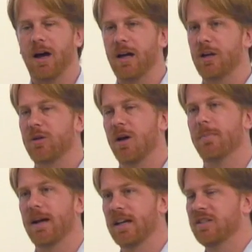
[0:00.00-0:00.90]
uh, it'll
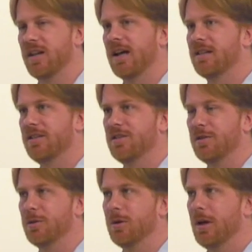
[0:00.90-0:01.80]
come back exactly
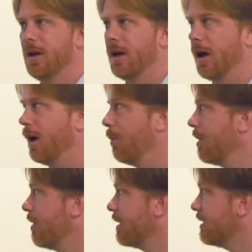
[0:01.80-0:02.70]
to uh,
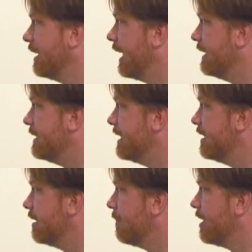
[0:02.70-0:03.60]
one of the things I, I
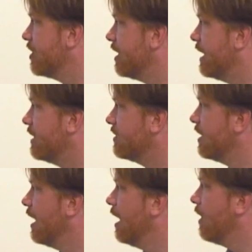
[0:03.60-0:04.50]
didn't mention
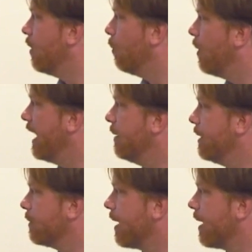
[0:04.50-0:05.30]
is the way we